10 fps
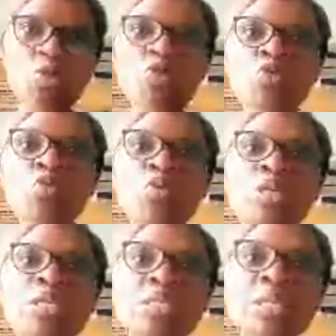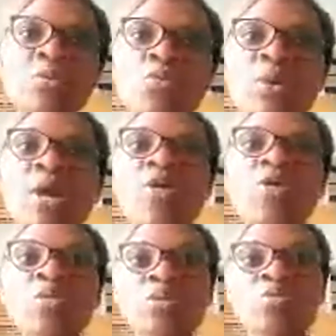So this same way,
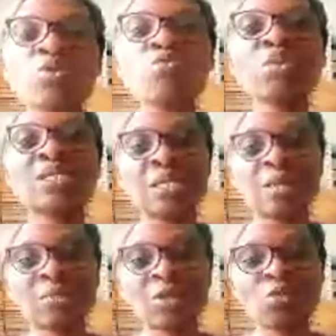economists, we do the same thing.